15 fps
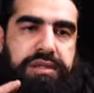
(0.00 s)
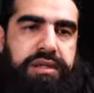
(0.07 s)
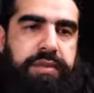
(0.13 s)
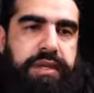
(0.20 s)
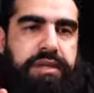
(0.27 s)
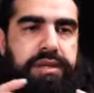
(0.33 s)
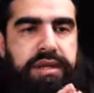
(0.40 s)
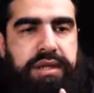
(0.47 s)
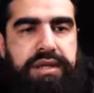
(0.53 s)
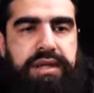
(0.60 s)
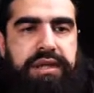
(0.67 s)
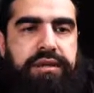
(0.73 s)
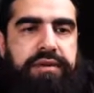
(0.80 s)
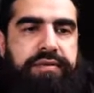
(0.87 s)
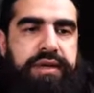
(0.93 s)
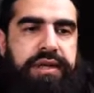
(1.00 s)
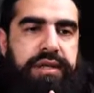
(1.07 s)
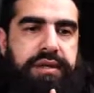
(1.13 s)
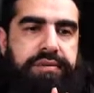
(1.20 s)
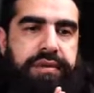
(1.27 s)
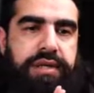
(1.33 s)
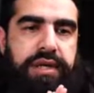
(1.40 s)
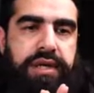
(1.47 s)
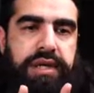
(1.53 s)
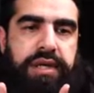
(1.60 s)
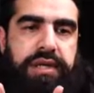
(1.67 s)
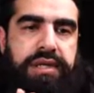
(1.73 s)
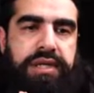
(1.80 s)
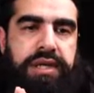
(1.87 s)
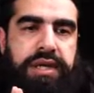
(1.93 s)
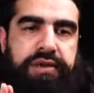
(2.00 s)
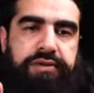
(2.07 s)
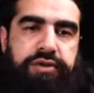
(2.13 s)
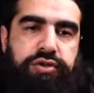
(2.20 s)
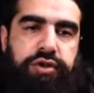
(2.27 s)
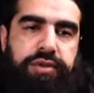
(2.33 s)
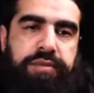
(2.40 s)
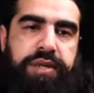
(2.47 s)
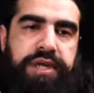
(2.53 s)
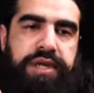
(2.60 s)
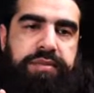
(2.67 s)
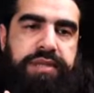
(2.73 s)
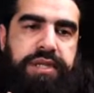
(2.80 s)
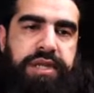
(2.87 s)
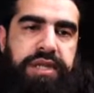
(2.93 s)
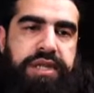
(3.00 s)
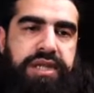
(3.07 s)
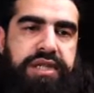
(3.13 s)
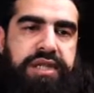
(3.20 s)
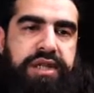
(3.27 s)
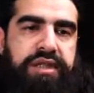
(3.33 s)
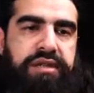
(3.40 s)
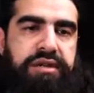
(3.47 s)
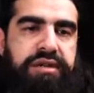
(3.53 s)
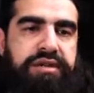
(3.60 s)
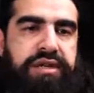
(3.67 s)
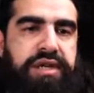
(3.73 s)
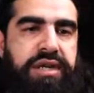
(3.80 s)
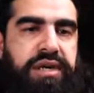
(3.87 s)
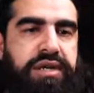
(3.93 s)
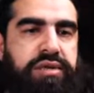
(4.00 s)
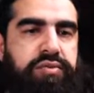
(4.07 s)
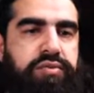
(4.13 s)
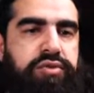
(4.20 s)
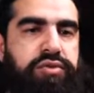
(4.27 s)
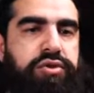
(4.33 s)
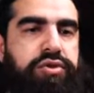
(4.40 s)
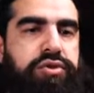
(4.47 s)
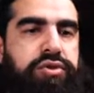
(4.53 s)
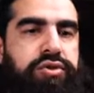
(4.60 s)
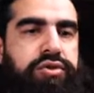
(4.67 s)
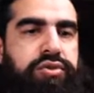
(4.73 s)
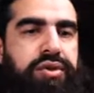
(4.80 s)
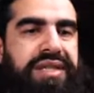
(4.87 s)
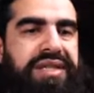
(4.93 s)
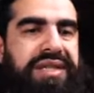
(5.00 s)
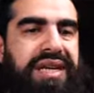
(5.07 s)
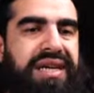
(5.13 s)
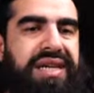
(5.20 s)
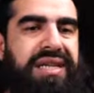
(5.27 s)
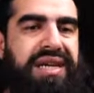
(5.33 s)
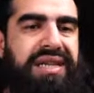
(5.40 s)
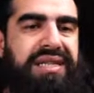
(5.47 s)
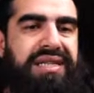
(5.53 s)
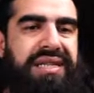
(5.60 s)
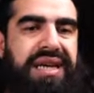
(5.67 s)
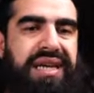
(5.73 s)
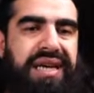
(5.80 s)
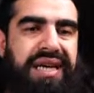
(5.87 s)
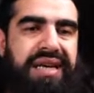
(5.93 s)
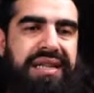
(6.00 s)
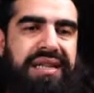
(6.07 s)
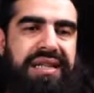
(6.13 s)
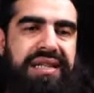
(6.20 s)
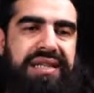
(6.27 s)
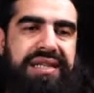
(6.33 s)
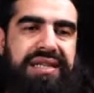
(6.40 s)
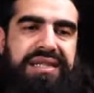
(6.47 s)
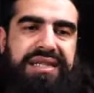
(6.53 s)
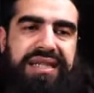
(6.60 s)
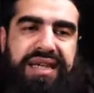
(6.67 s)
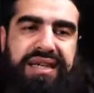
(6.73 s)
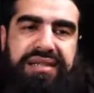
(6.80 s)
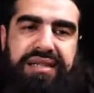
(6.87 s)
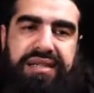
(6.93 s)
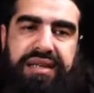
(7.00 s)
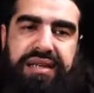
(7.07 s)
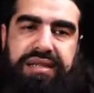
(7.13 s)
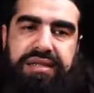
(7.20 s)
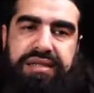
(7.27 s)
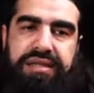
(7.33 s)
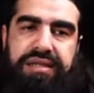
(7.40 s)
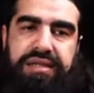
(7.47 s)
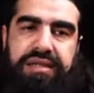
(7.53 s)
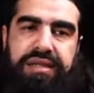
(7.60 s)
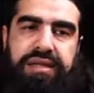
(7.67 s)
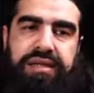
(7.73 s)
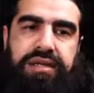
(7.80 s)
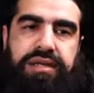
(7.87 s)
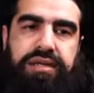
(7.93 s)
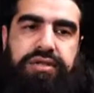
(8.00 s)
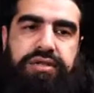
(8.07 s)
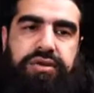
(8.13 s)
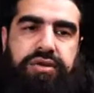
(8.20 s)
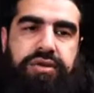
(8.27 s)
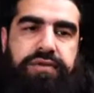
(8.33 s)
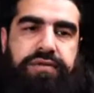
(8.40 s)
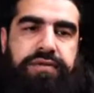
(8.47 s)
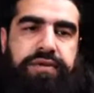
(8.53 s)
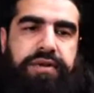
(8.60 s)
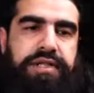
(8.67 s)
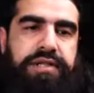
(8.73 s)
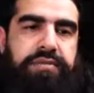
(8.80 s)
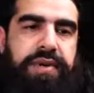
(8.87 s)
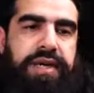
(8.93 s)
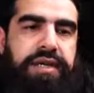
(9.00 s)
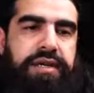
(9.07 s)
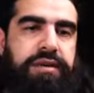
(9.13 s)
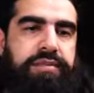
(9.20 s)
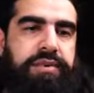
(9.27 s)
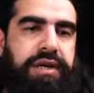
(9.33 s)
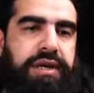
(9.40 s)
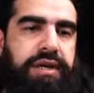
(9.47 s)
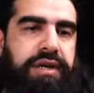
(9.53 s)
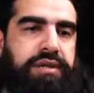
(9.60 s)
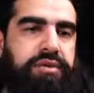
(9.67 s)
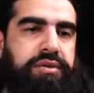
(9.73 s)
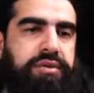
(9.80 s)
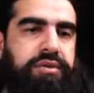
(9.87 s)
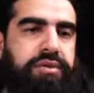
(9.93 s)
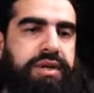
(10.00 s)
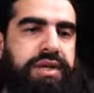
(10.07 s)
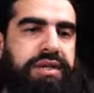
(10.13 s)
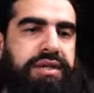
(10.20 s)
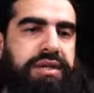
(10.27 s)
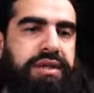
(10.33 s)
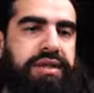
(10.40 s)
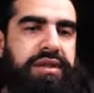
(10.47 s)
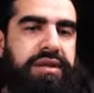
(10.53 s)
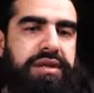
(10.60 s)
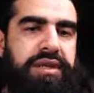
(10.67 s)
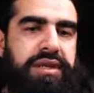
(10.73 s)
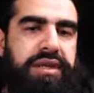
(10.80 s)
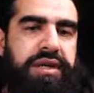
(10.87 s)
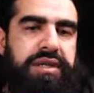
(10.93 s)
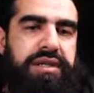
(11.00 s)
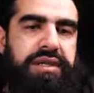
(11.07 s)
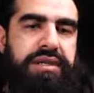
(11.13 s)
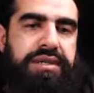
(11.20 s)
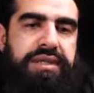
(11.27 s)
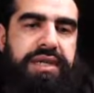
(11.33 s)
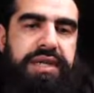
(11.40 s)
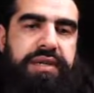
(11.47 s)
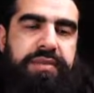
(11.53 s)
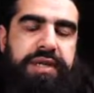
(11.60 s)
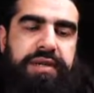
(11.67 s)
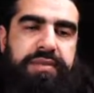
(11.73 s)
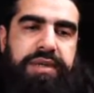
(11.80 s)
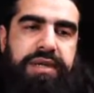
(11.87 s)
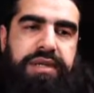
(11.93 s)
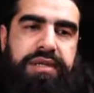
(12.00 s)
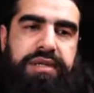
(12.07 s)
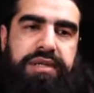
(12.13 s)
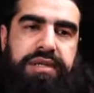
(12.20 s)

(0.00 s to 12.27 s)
Zaman, and then you'll find it there. If you join Maghrib Salah in the third rakat, would you do At-Tahiyyat again in the second rakat? So your first made up rakat, or in the third rakat, second made up rakat?